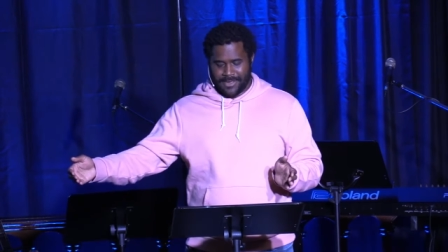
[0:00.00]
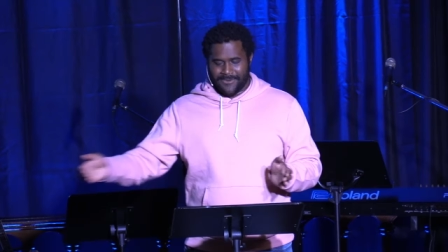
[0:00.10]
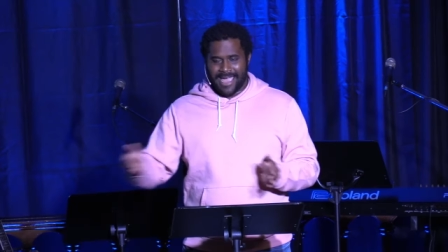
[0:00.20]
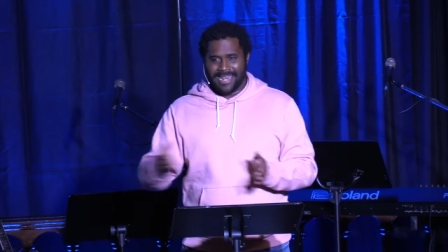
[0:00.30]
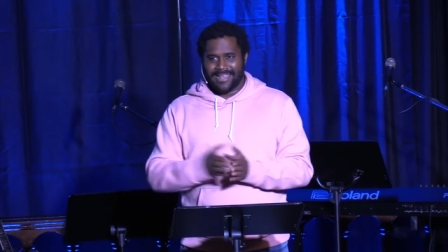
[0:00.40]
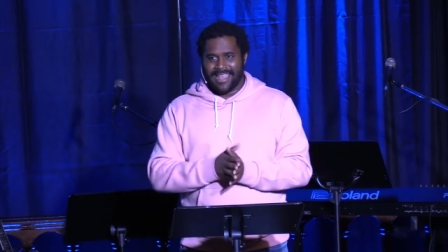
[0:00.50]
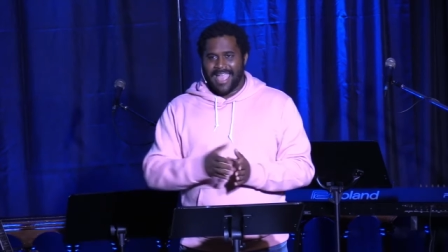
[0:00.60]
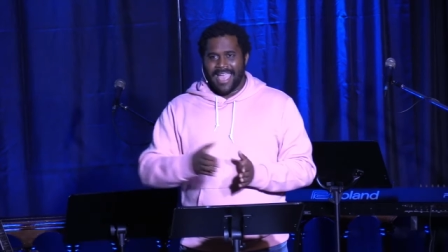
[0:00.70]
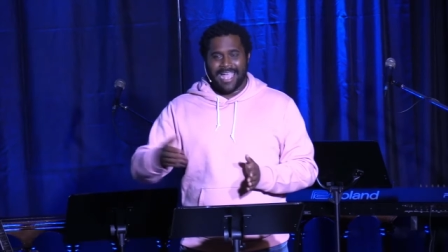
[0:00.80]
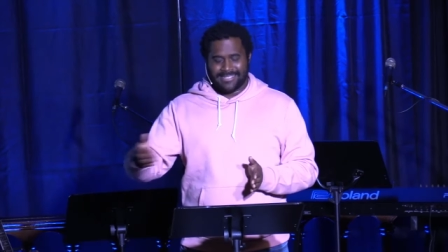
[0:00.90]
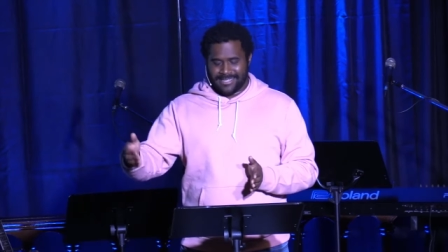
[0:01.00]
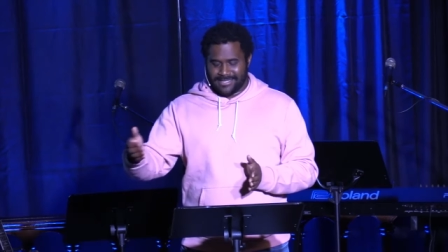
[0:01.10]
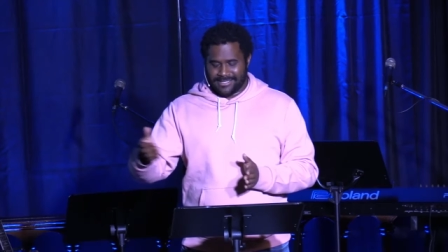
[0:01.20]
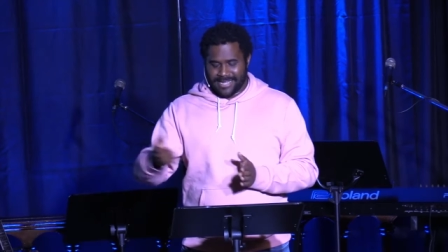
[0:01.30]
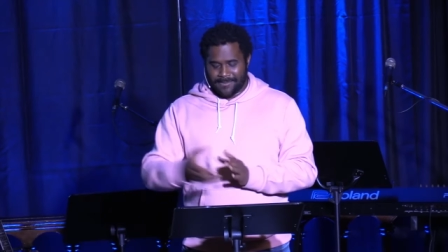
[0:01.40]
Right in
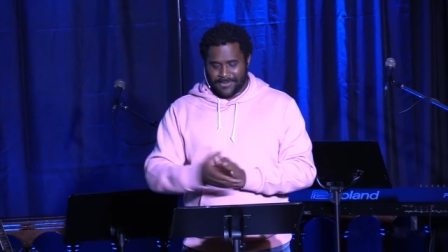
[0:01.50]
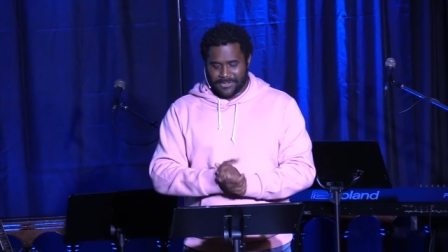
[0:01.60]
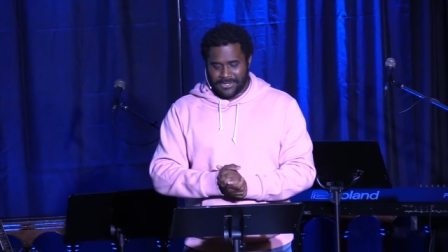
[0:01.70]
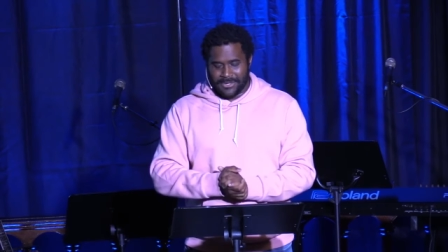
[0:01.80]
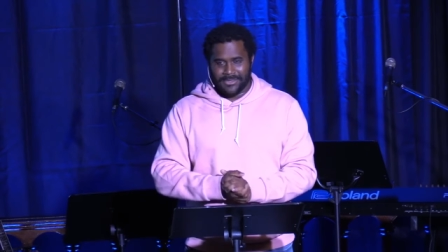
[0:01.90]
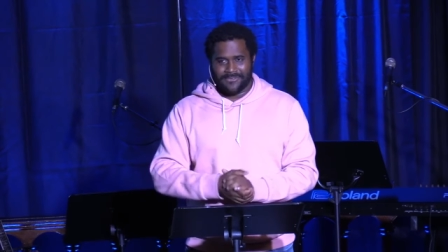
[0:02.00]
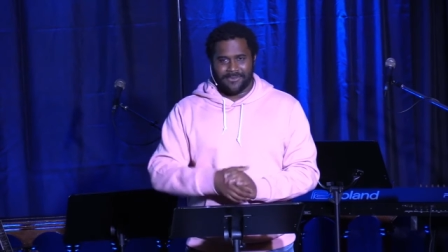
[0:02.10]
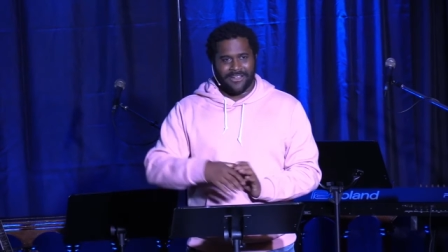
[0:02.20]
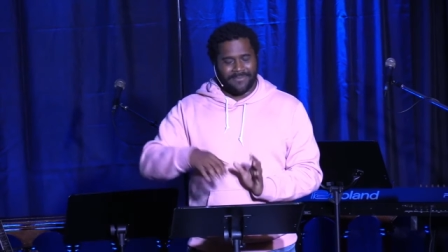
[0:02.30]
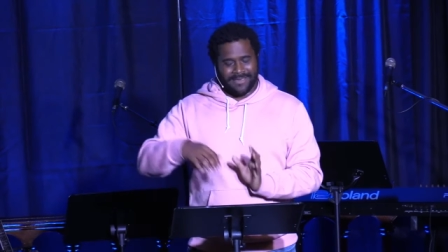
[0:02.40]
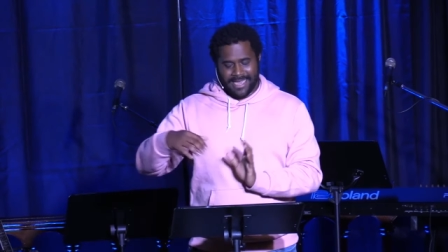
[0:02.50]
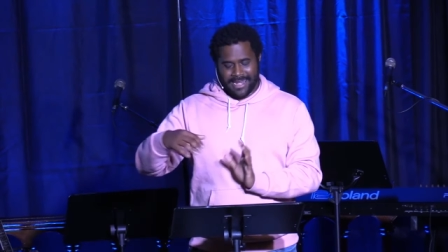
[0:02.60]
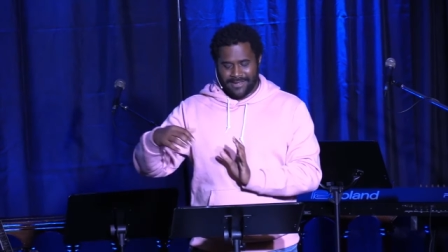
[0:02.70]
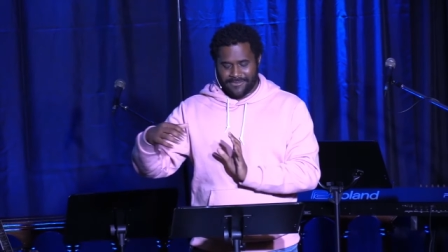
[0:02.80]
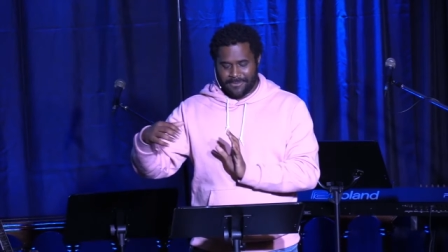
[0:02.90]
Exodus chapter 2, in the very
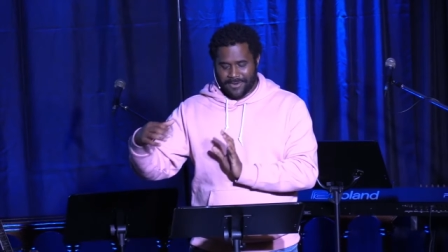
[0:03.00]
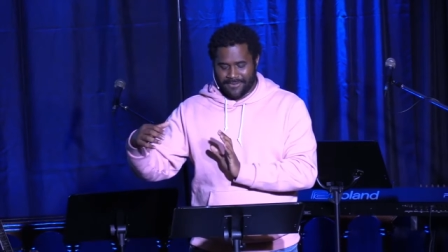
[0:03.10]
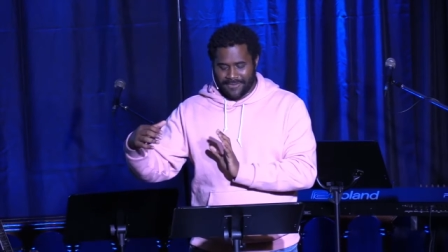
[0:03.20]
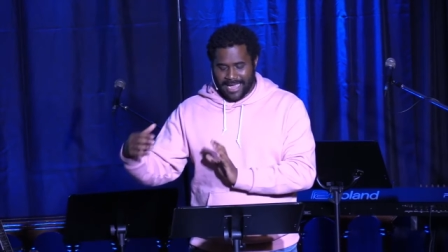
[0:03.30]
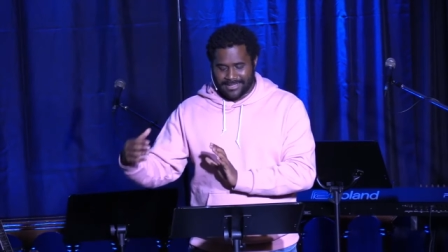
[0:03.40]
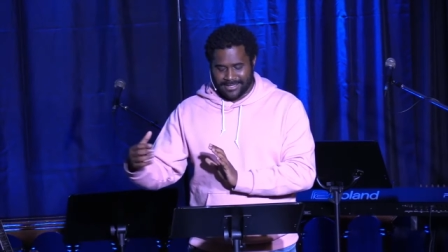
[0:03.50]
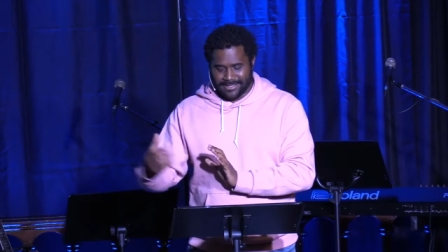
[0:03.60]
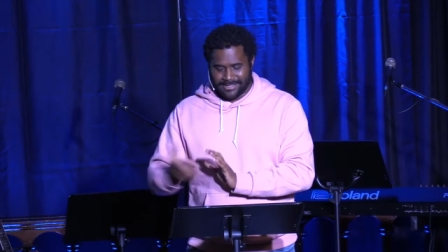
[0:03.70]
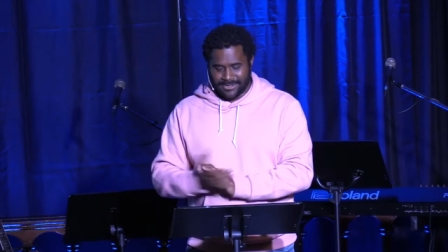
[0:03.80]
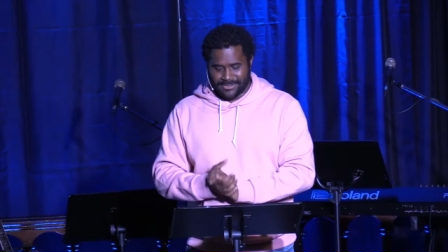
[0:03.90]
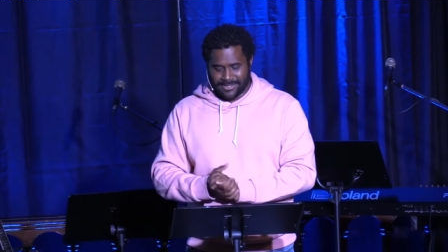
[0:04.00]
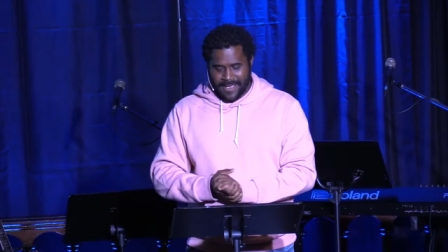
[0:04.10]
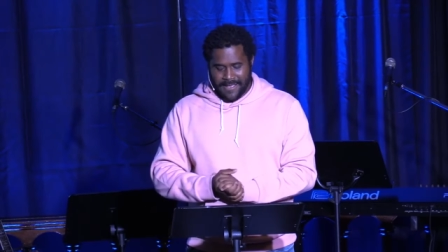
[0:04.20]
beginning of the book of Exodus, there's